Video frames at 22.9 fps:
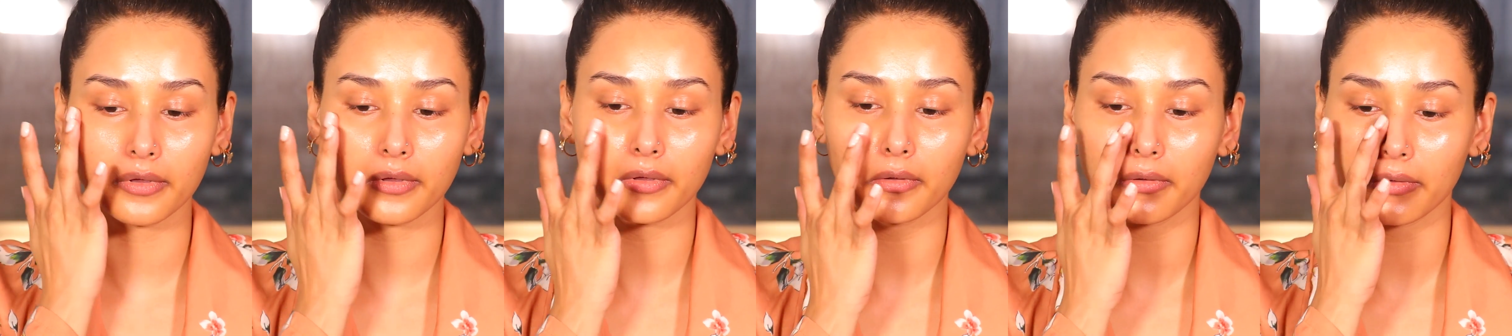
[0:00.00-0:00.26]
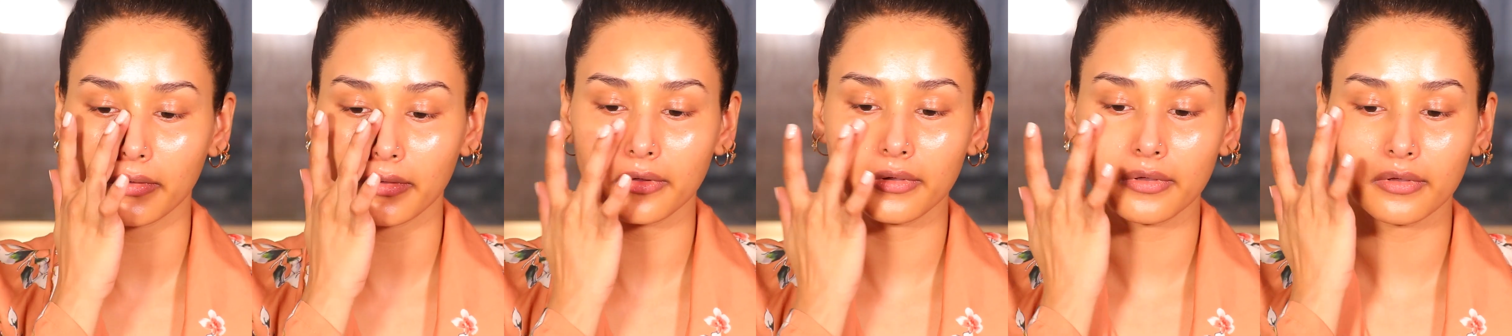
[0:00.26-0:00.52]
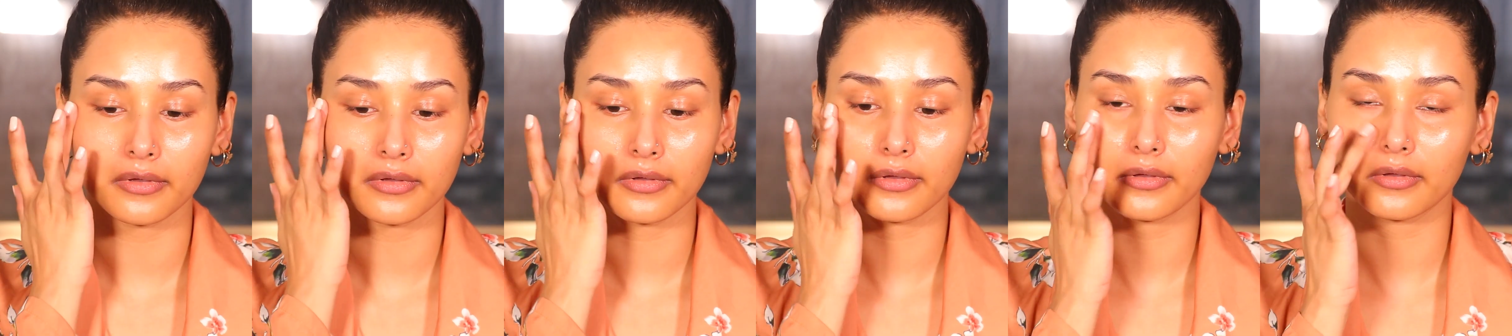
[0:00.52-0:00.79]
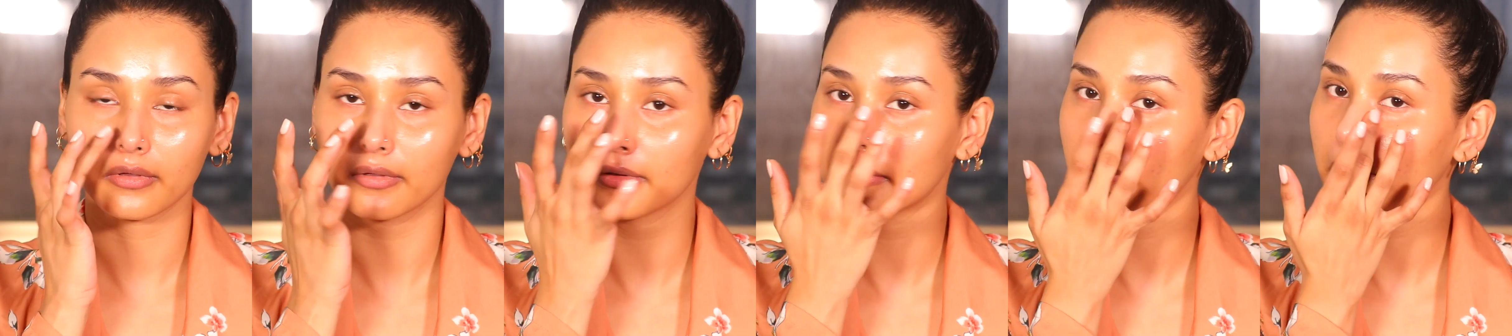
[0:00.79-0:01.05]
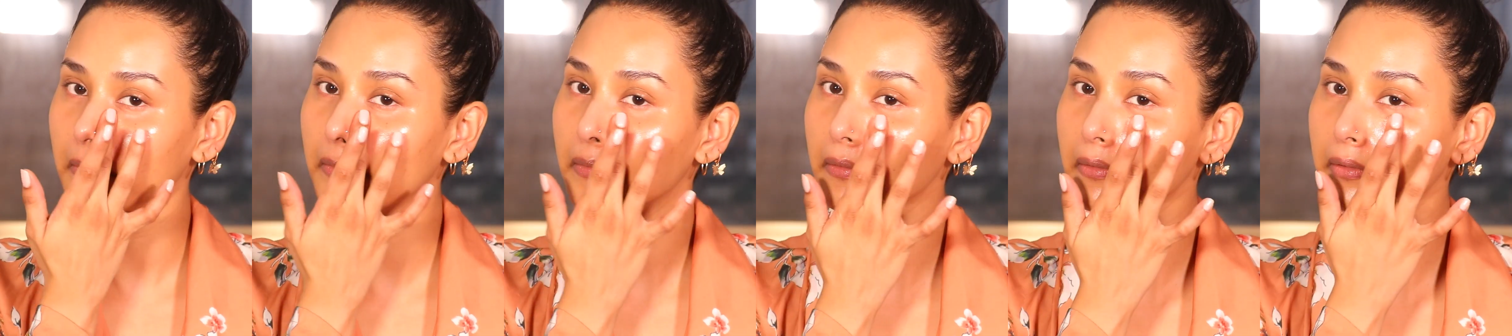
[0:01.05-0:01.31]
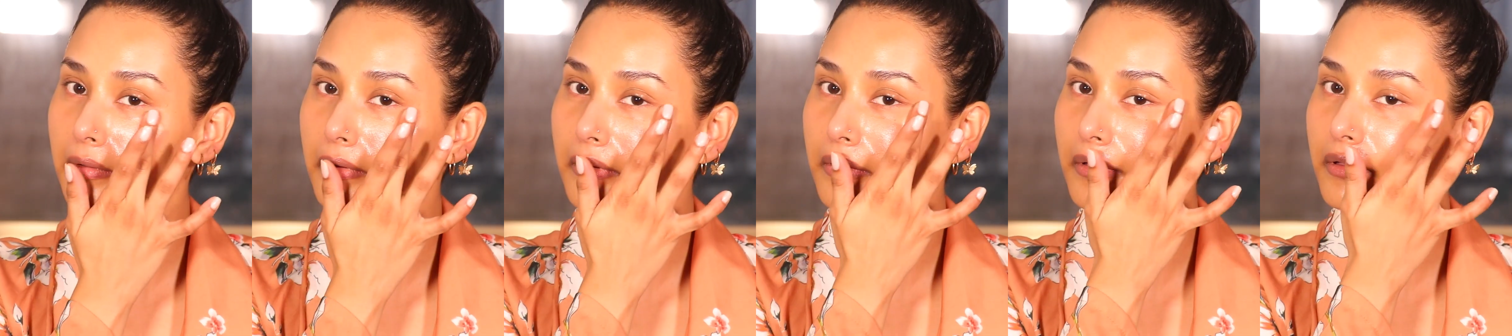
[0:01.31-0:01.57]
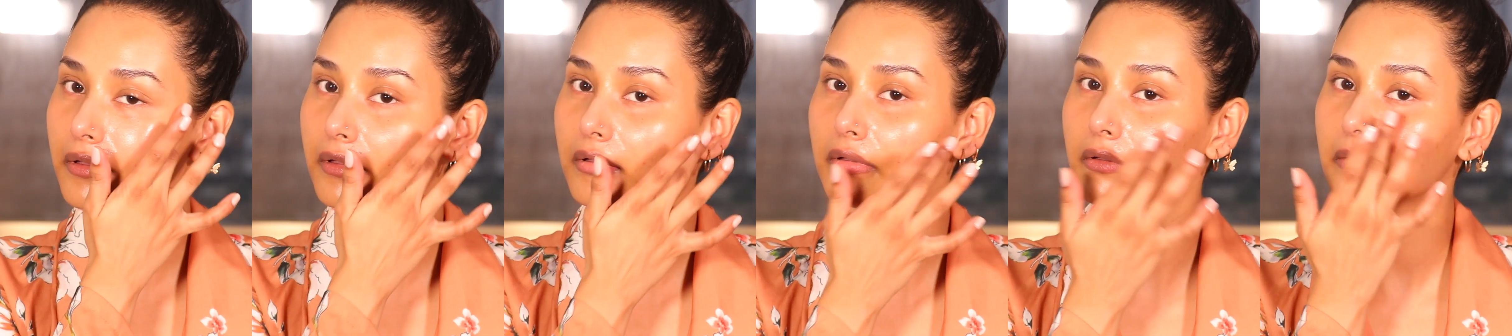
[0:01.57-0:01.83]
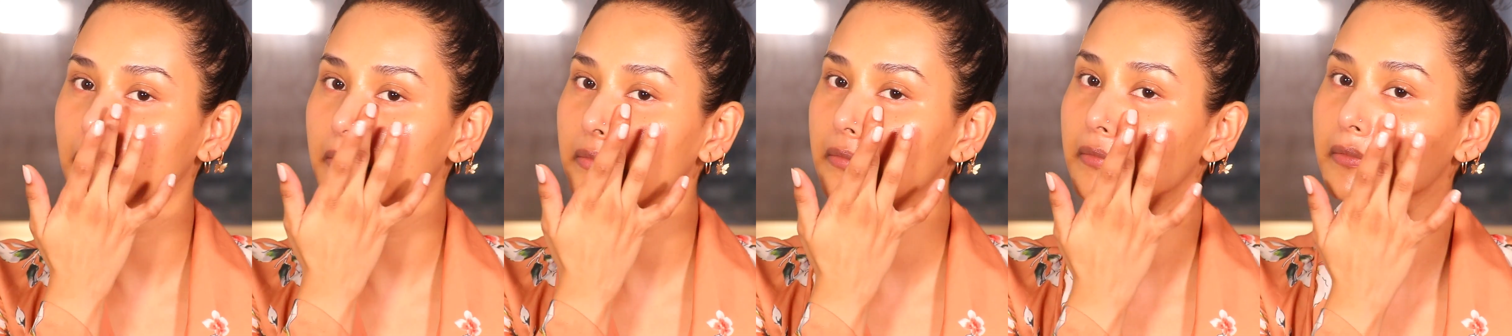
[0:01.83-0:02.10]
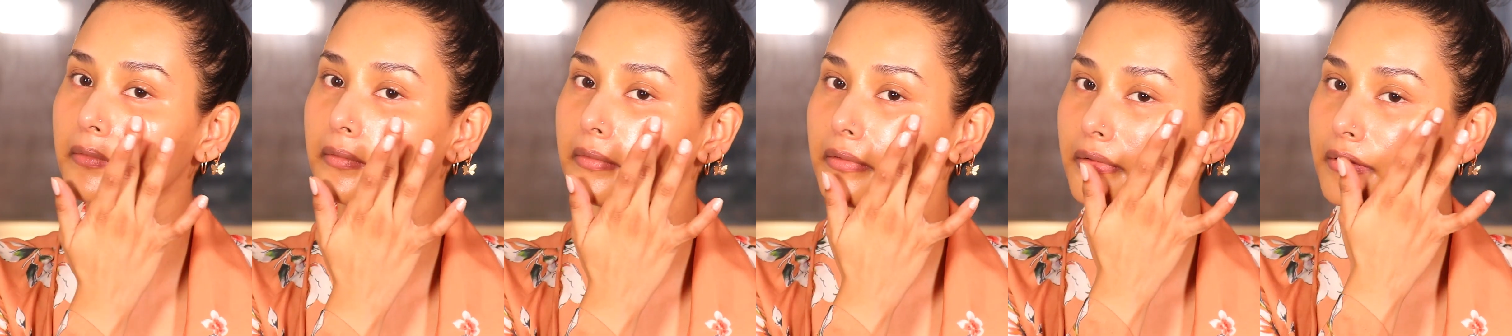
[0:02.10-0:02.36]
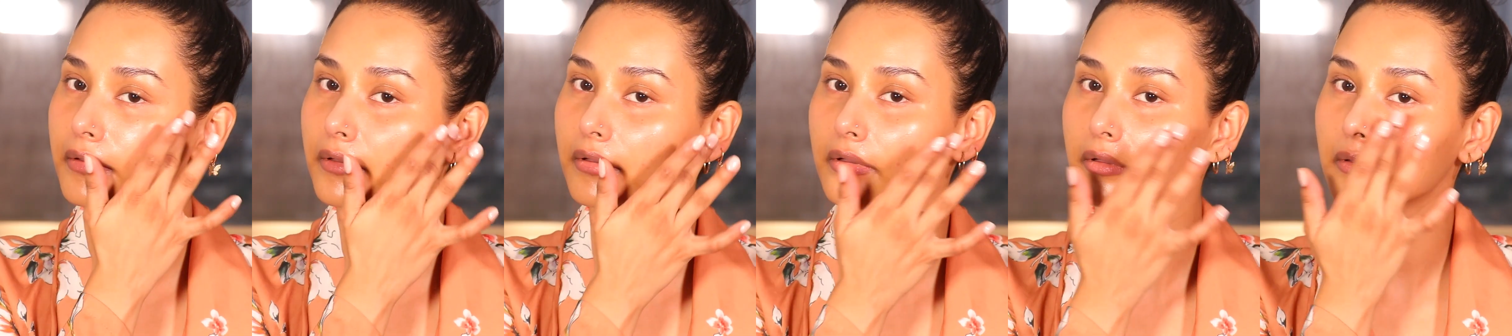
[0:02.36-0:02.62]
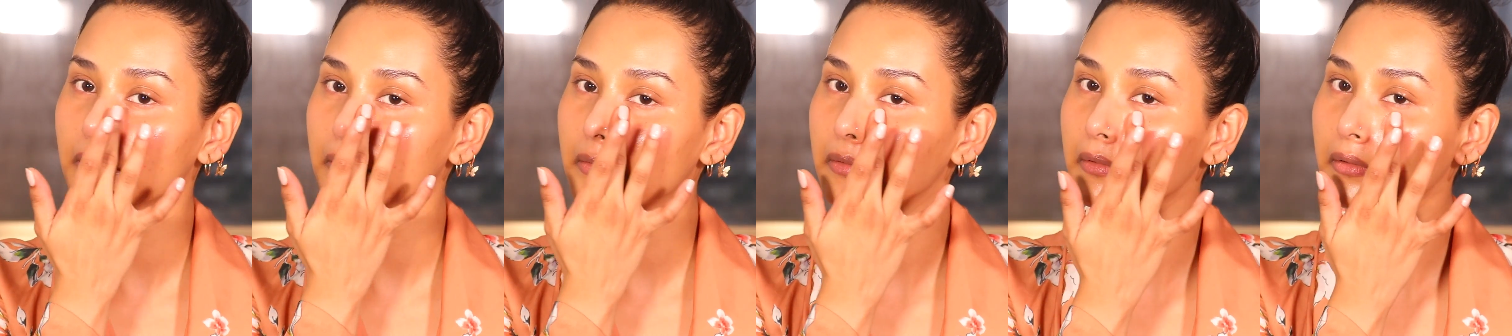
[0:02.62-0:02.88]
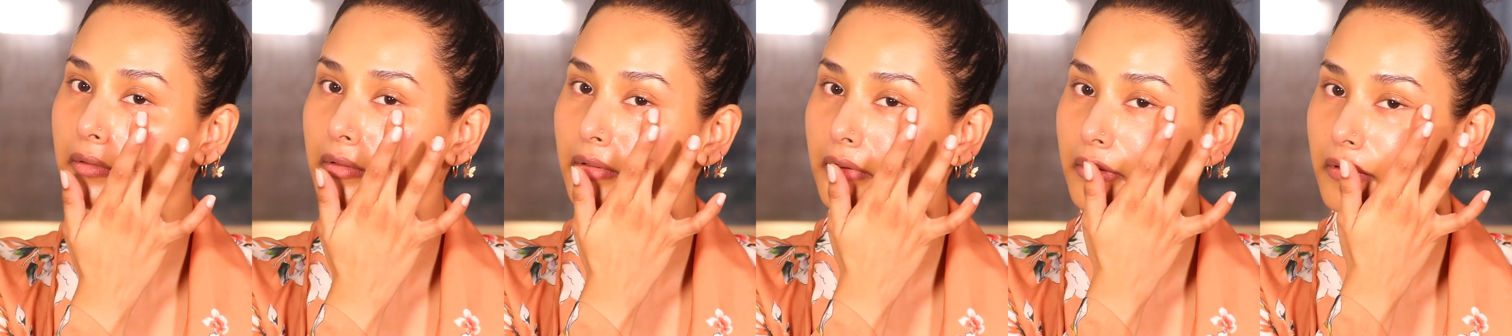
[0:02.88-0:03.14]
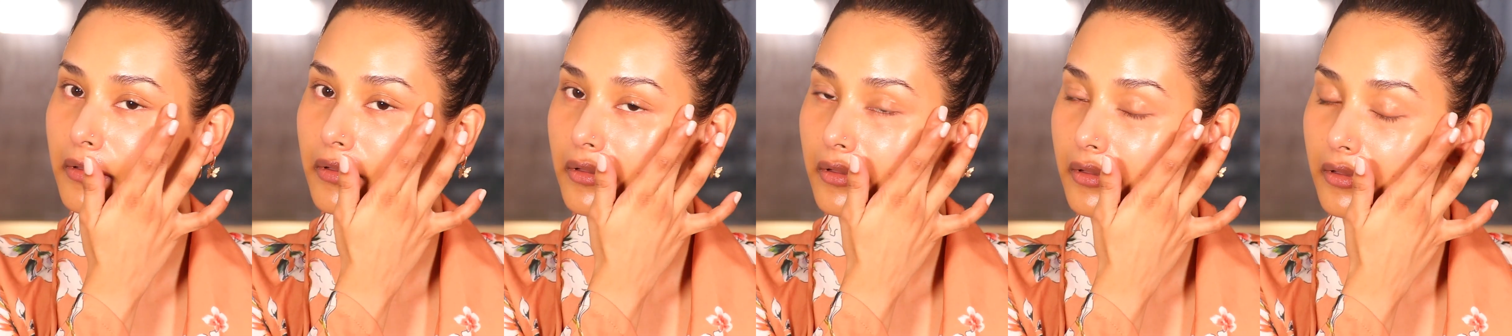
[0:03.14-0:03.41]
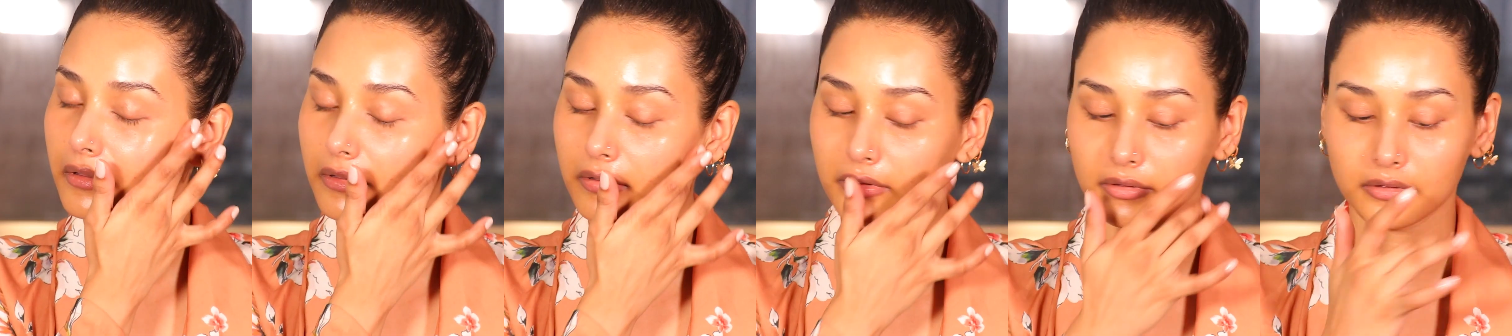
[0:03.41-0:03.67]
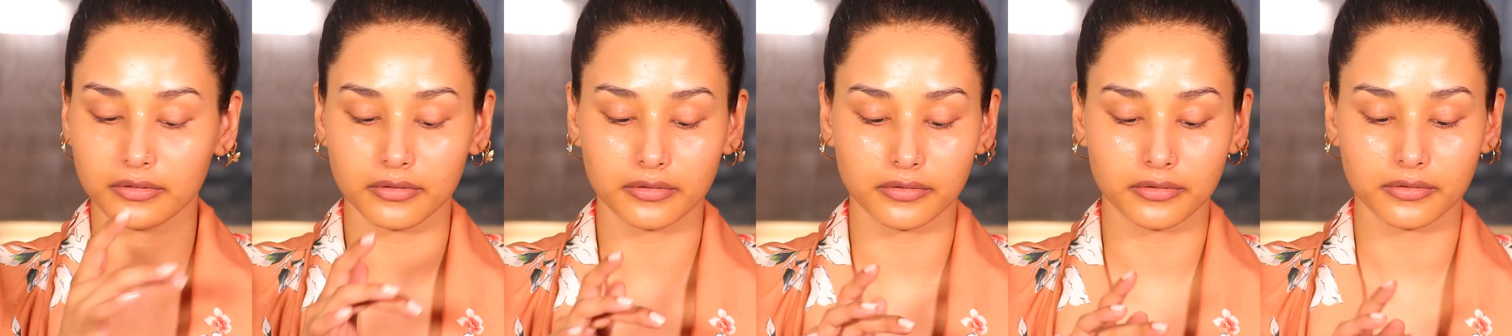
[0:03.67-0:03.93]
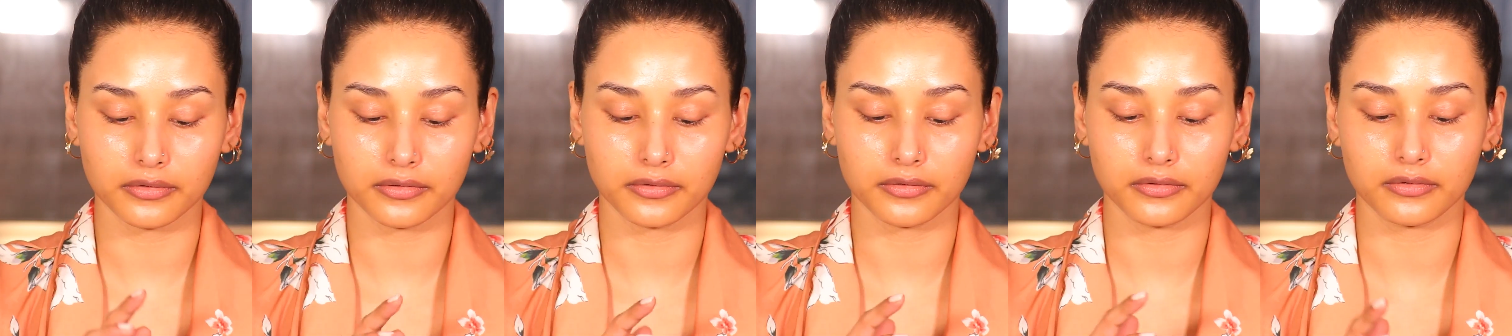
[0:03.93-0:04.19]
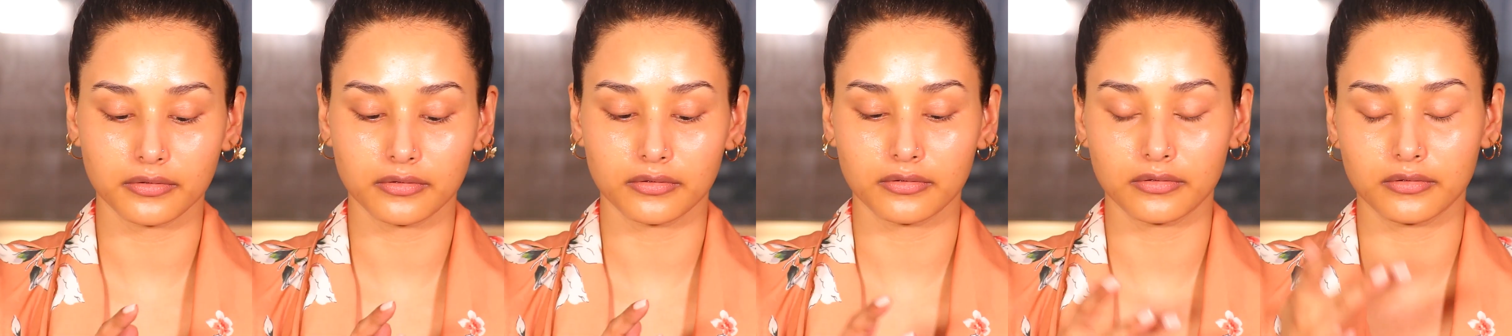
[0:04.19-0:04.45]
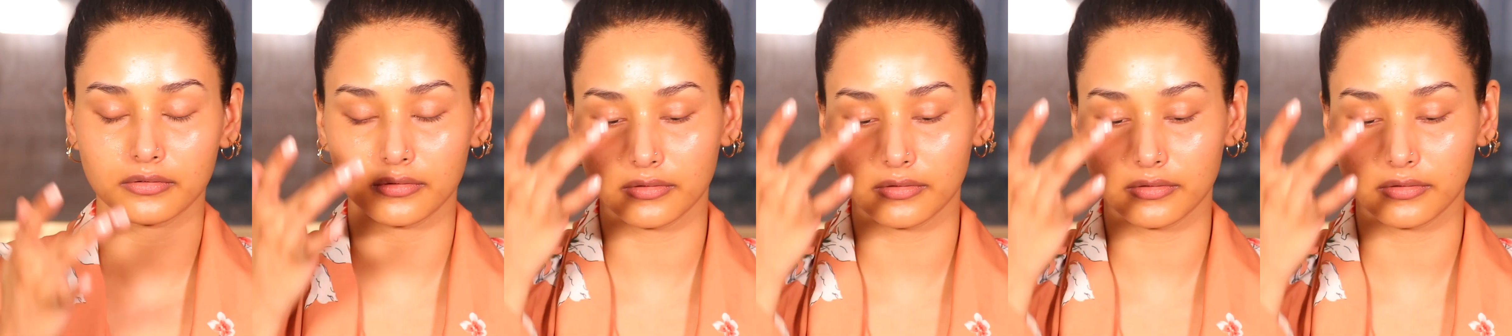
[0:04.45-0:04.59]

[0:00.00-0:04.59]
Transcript: So let's put it everywhere on the face. Everywhere.